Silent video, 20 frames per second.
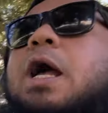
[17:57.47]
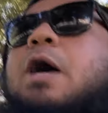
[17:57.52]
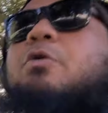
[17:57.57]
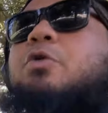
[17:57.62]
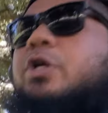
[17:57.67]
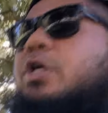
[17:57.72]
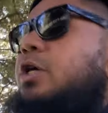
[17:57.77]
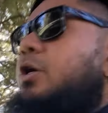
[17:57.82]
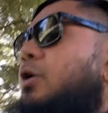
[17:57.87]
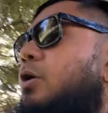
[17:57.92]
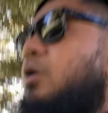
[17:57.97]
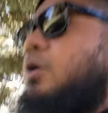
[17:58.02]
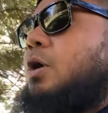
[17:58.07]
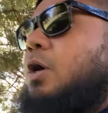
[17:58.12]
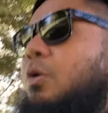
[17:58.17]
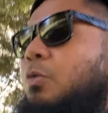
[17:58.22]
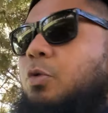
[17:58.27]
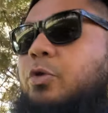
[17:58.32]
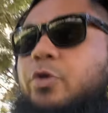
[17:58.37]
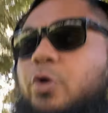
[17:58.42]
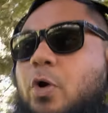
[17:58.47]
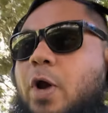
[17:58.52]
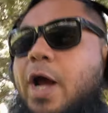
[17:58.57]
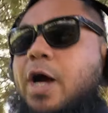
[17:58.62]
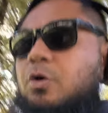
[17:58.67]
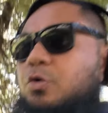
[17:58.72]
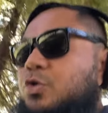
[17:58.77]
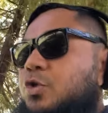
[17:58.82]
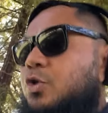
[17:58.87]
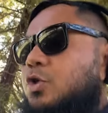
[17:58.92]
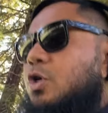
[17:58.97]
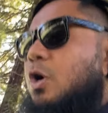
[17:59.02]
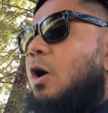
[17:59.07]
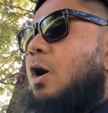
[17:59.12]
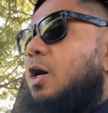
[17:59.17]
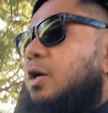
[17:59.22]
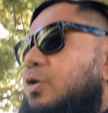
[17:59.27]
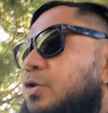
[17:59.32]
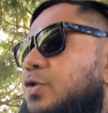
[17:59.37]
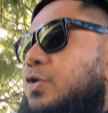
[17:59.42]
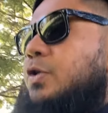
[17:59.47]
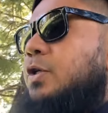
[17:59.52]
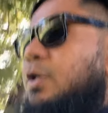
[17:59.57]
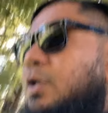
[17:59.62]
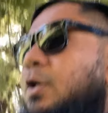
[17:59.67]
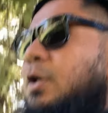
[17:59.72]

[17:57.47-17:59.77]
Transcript: out here with their house dogs.